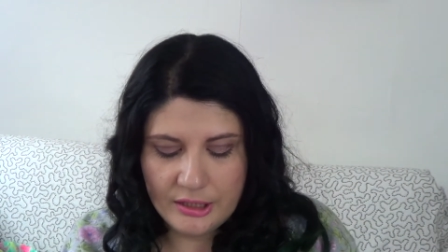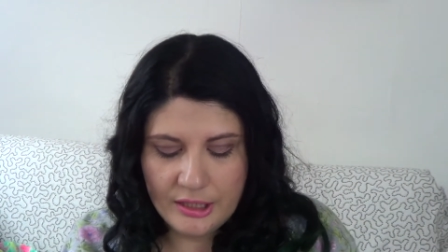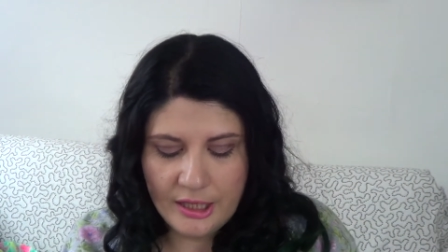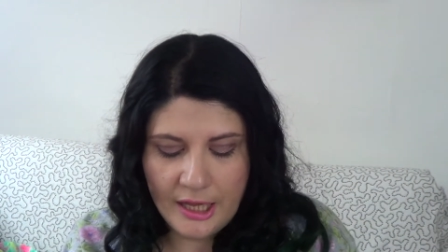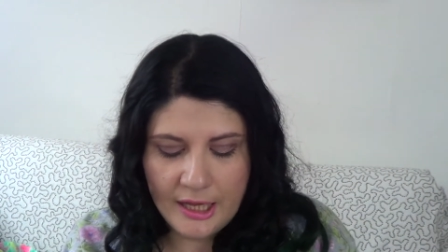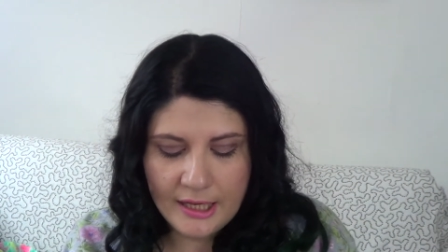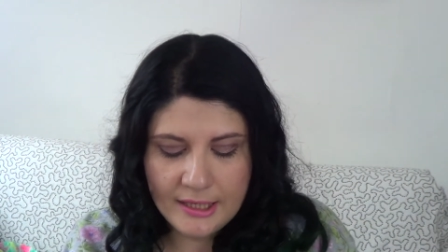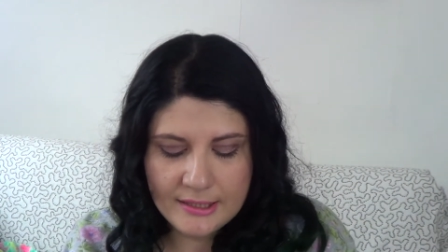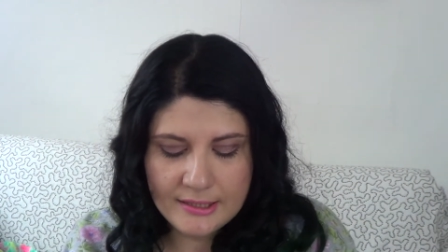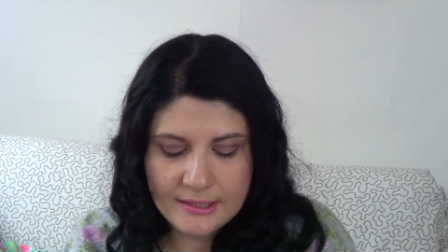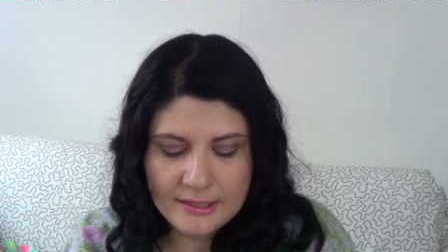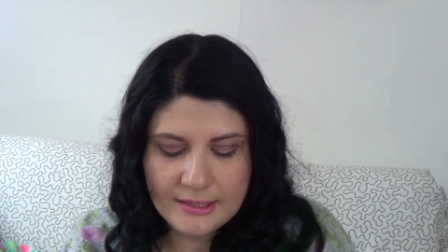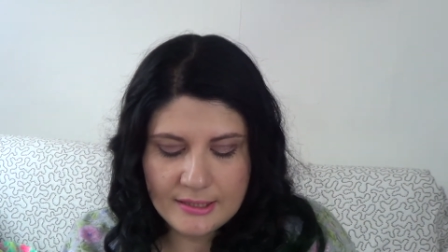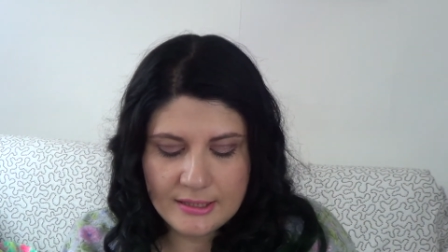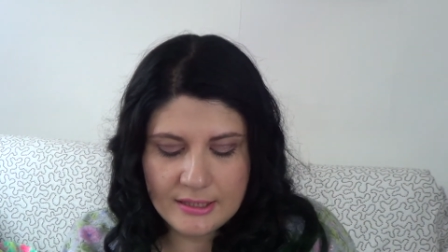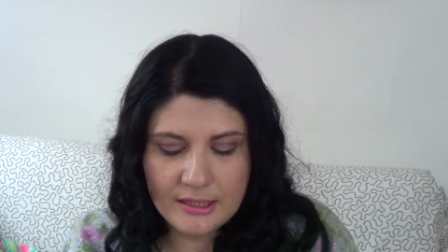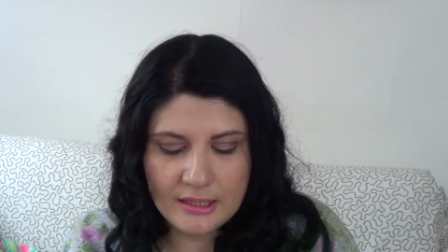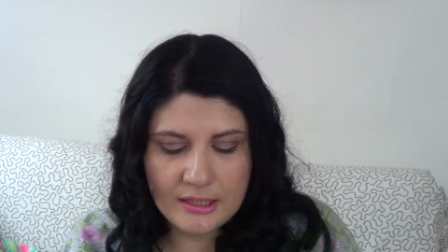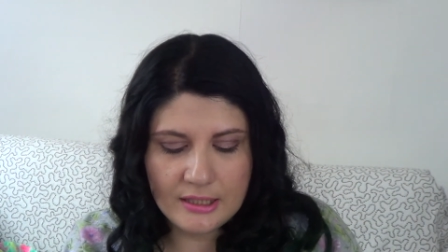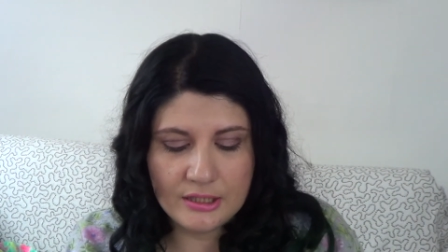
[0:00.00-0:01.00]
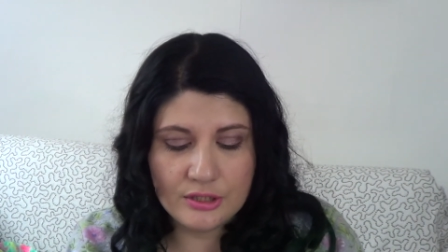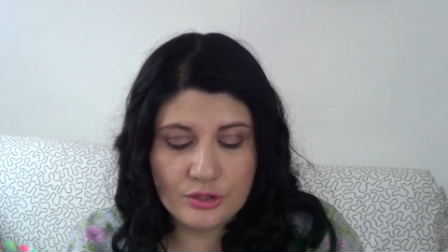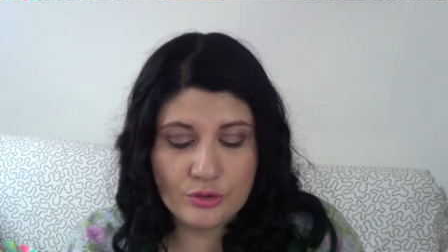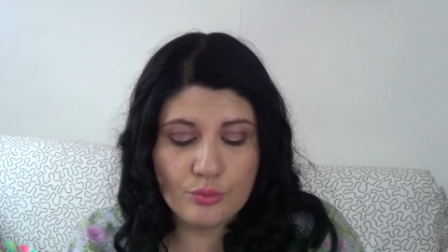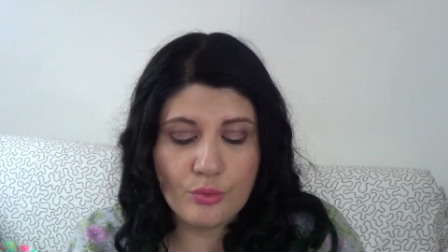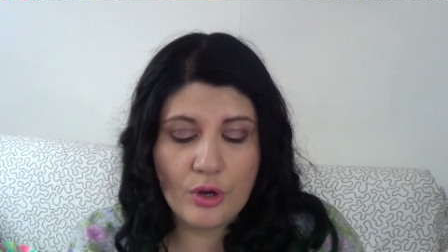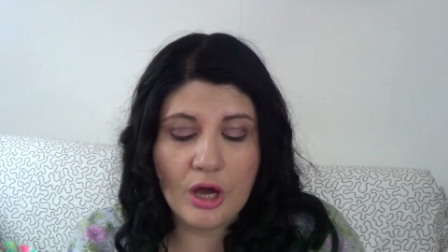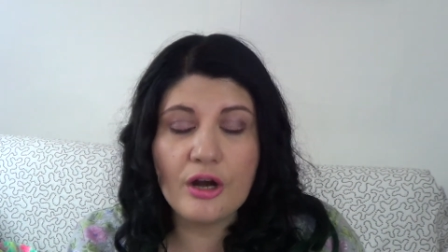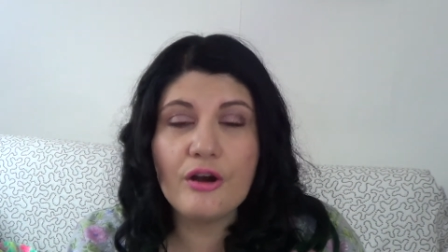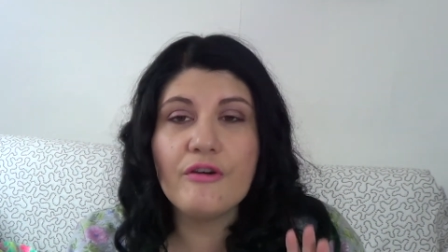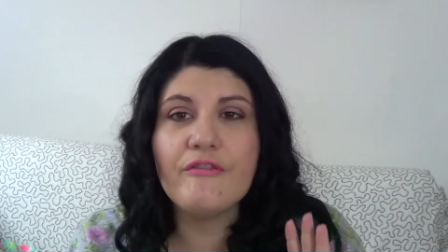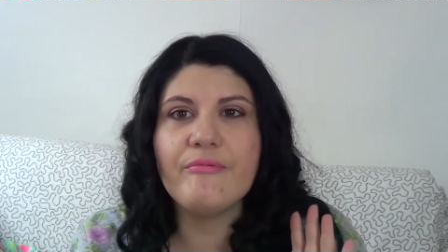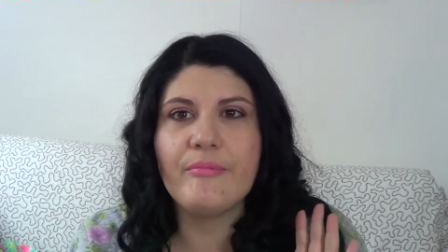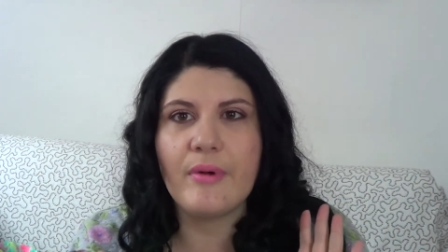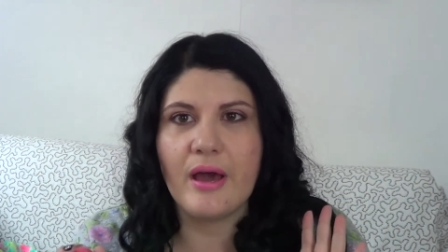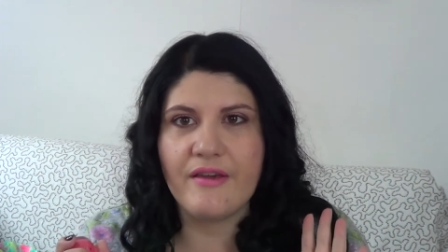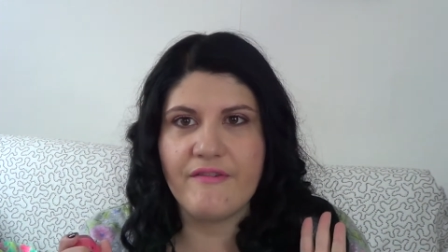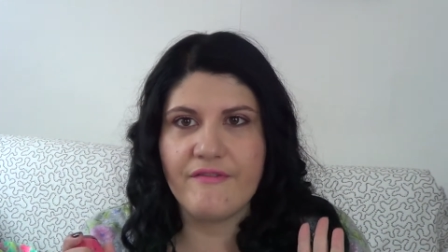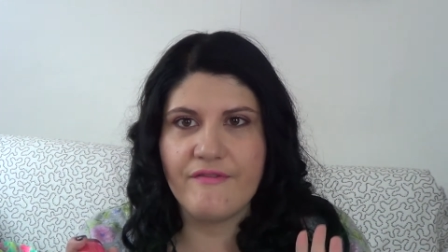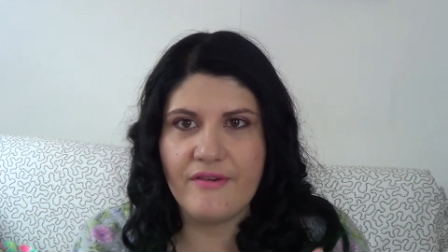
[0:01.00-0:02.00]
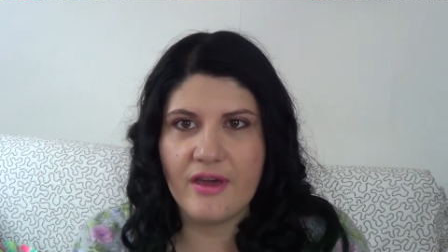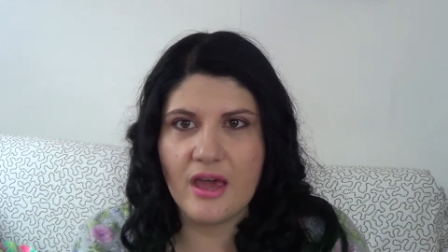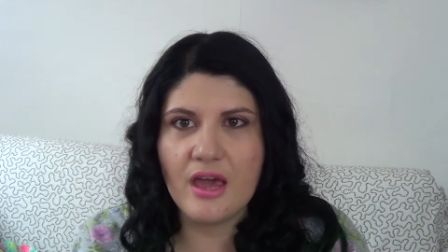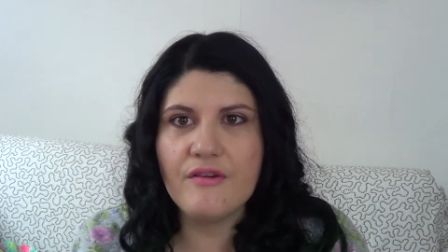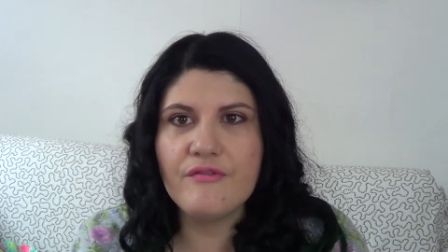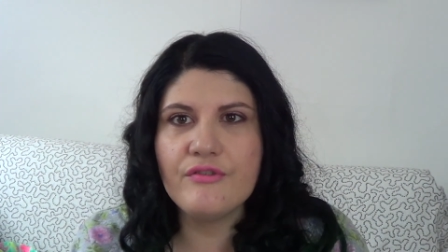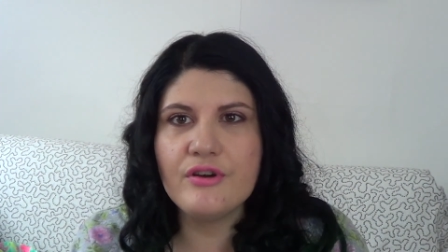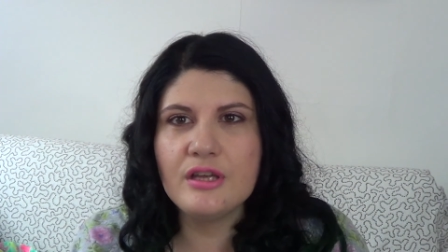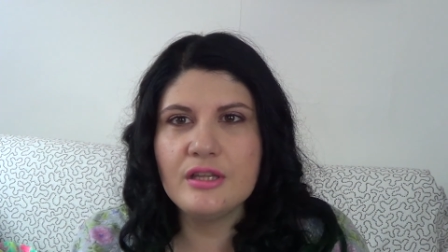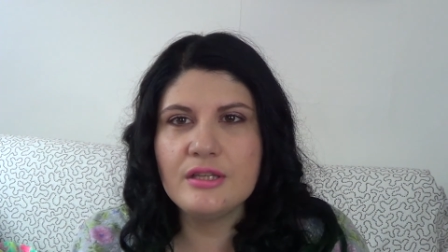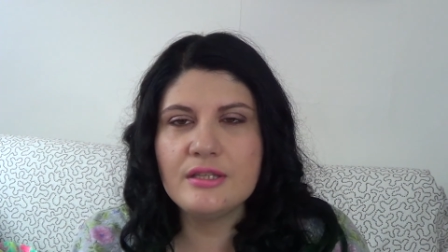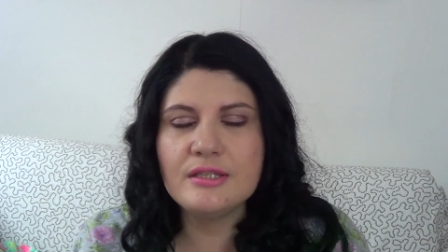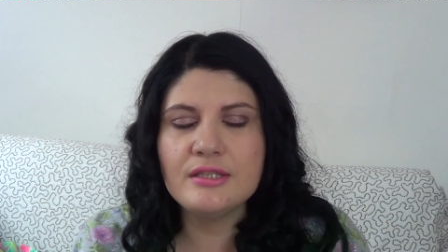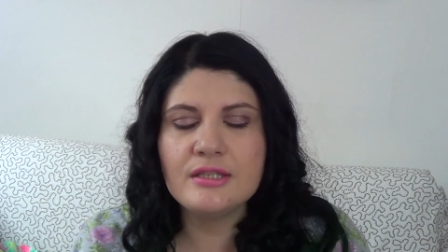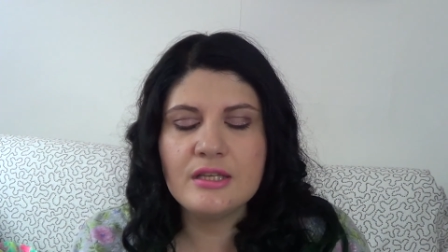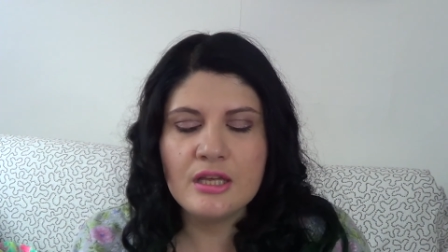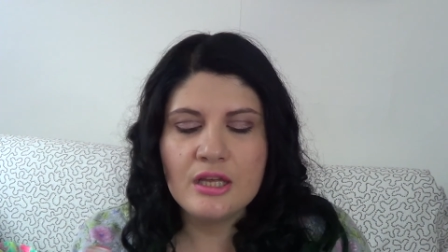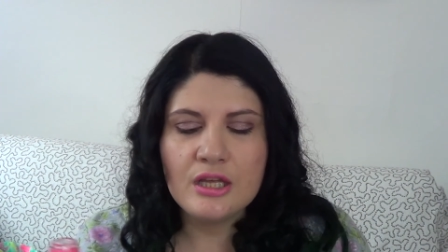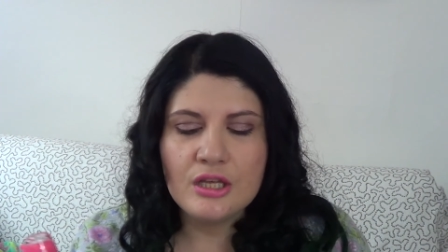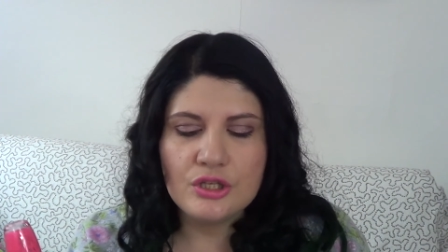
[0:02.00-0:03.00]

Next is one of my favorites.